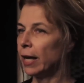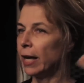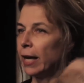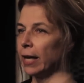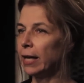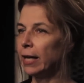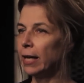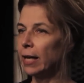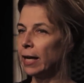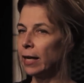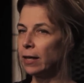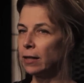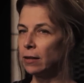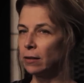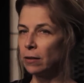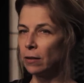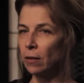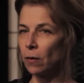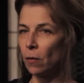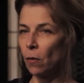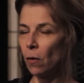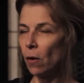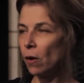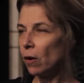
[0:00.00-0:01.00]
and he had
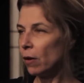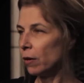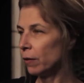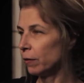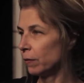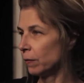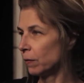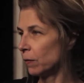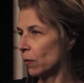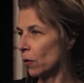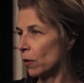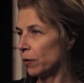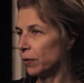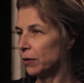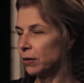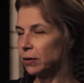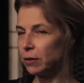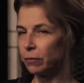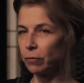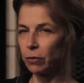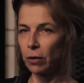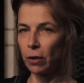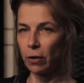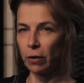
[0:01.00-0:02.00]
all of, all the
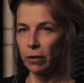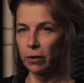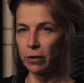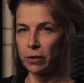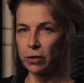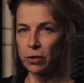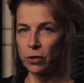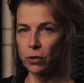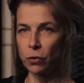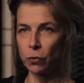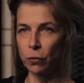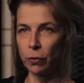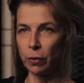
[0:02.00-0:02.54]
different artists